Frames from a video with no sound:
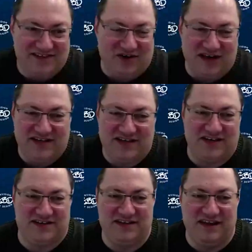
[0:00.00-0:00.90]
So it's
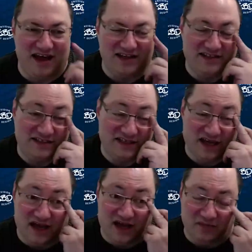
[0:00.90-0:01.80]
just nuts.
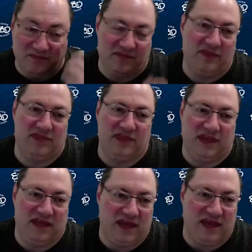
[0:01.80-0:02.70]

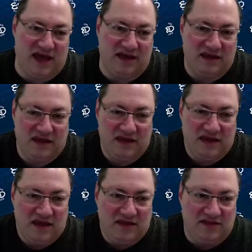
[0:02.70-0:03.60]
The
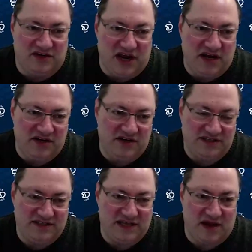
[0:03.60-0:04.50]

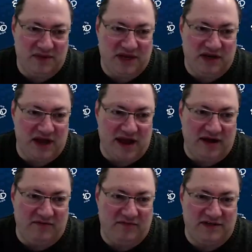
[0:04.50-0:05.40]
changes. I mean,
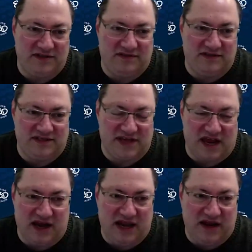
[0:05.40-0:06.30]
I
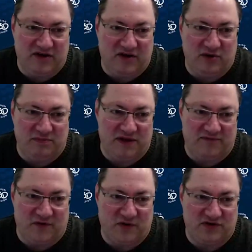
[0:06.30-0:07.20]
hand coded my
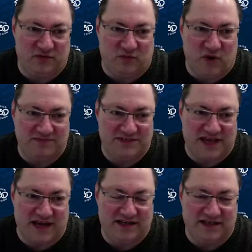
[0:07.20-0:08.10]
first
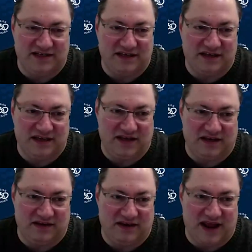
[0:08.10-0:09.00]
website
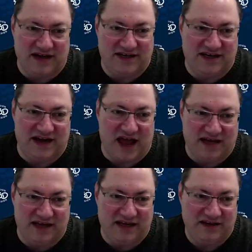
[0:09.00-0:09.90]
in
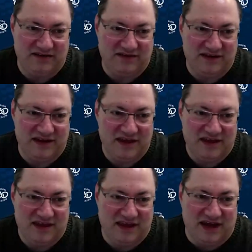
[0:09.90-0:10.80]
1990
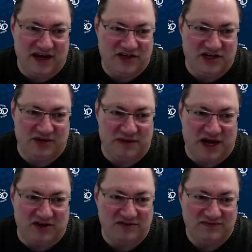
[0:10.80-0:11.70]
in
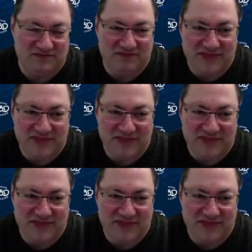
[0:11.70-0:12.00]
HTML